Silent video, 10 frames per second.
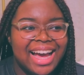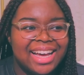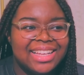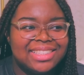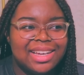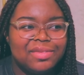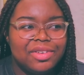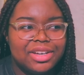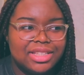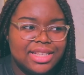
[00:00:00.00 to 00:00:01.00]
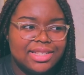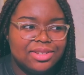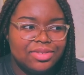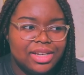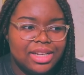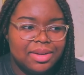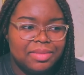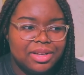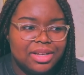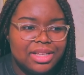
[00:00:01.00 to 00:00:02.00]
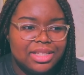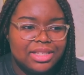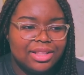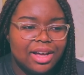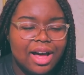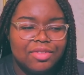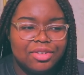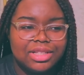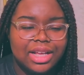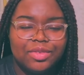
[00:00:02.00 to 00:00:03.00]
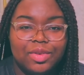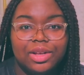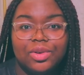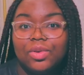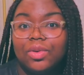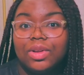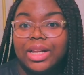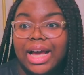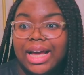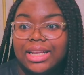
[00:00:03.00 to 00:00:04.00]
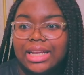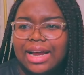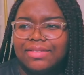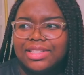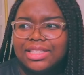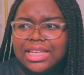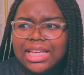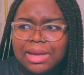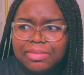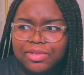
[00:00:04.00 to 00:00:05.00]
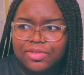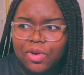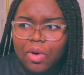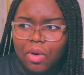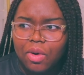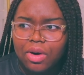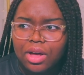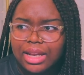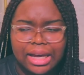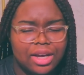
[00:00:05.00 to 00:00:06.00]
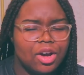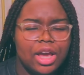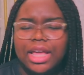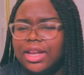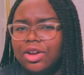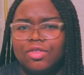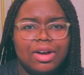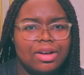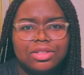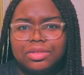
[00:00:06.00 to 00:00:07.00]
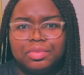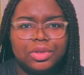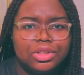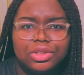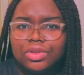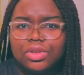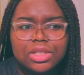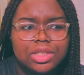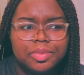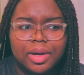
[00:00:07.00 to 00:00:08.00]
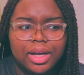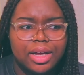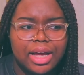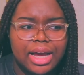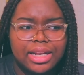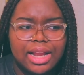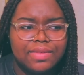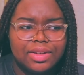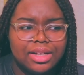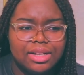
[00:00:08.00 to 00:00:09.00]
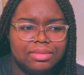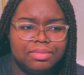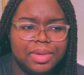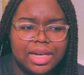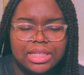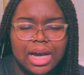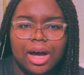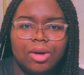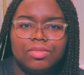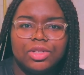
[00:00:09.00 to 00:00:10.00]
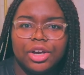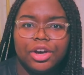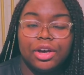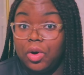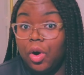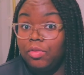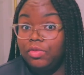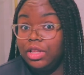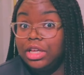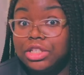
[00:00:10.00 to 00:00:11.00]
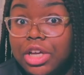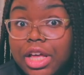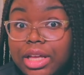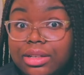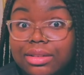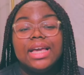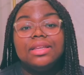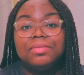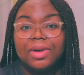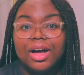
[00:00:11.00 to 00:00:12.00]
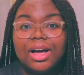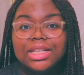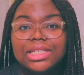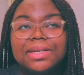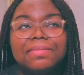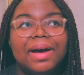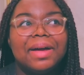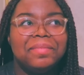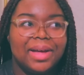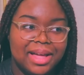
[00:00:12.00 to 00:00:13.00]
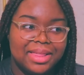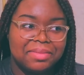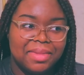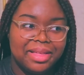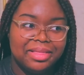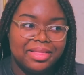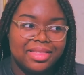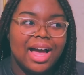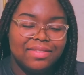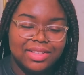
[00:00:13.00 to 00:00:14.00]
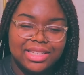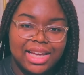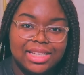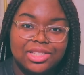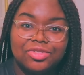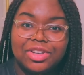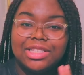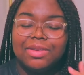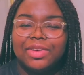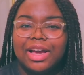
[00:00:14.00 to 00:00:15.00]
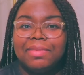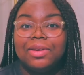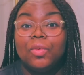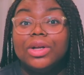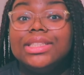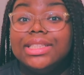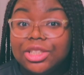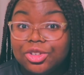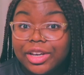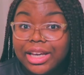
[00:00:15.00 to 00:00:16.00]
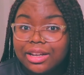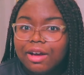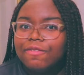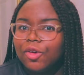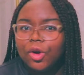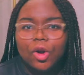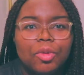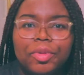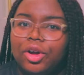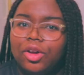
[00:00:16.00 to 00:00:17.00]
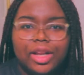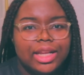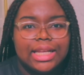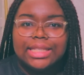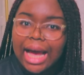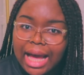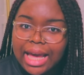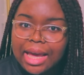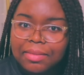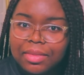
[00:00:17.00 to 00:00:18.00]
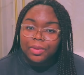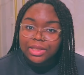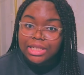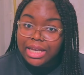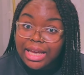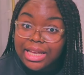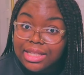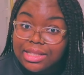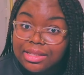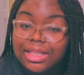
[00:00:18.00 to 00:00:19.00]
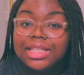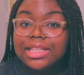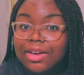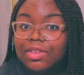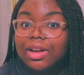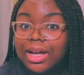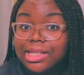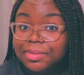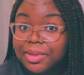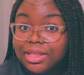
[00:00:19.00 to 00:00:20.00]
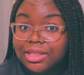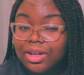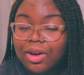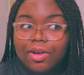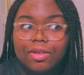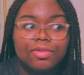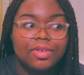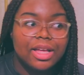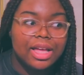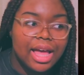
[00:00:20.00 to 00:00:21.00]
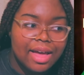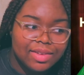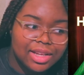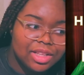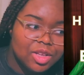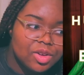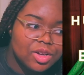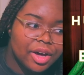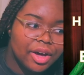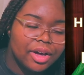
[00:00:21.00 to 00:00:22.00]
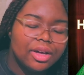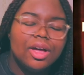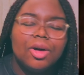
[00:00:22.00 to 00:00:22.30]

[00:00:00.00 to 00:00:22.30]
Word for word: and I'm very excited to read it because the cover is like really cool and I've seen it before, like in and around bookstores, but I never picked it up. So hopefully it's good. In March, my birth month, I've decided to read something I've been wanting to read for a long period of time, which is The Seven Husbands of Evelyn Hugo